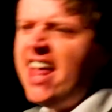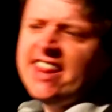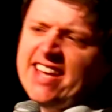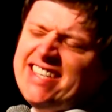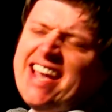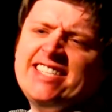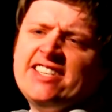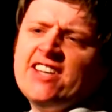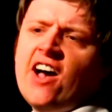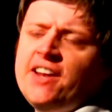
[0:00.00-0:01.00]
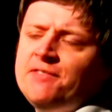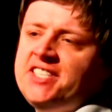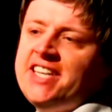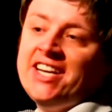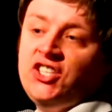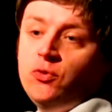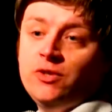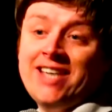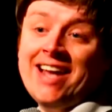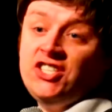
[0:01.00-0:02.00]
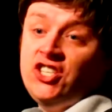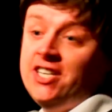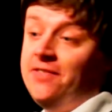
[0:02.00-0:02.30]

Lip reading: They say it's a sign of sexual tension